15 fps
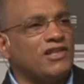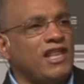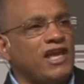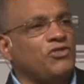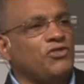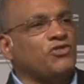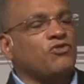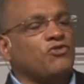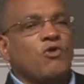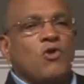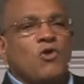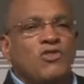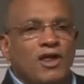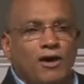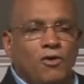threw
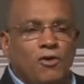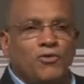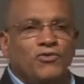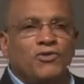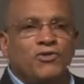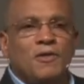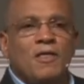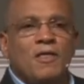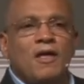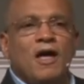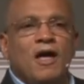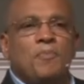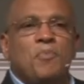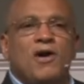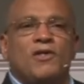those
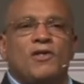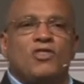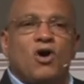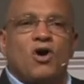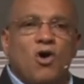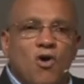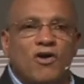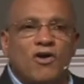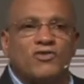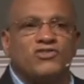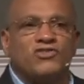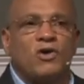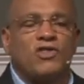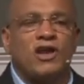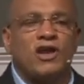upon the horse
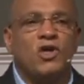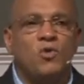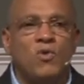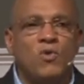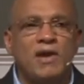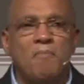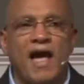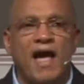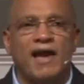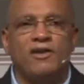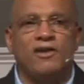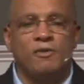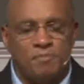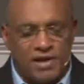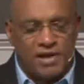so that we might
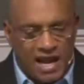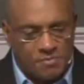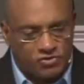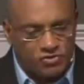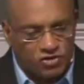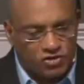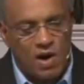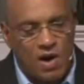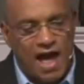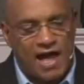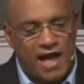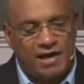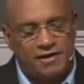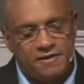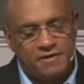be able to
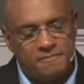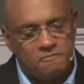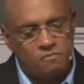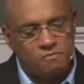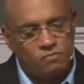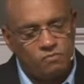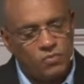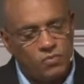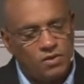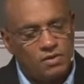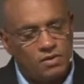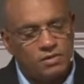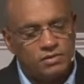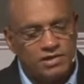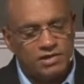ride,
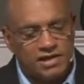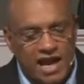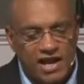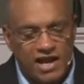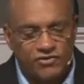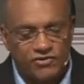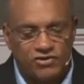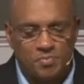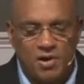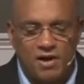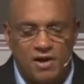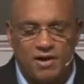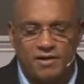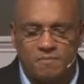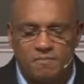to cast
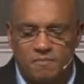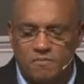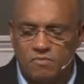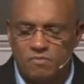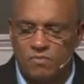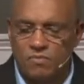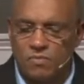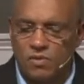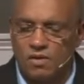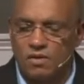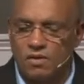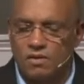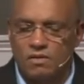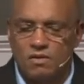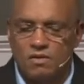upon.
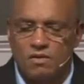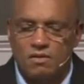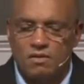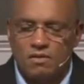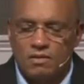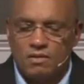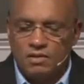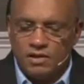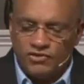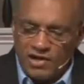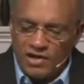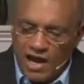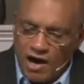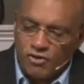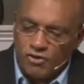It's an
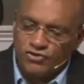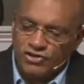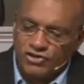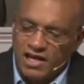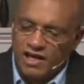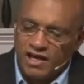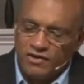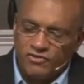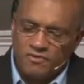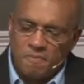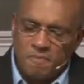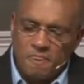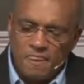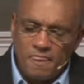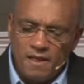aorist tense,
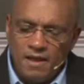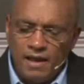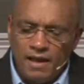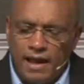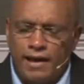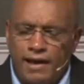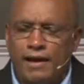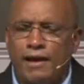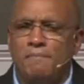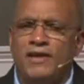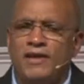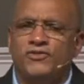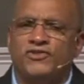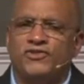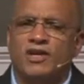and it
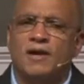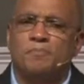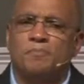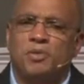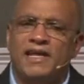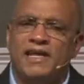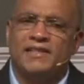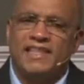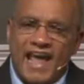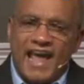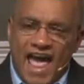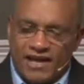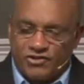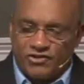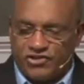means to complete the
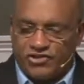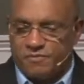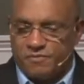action.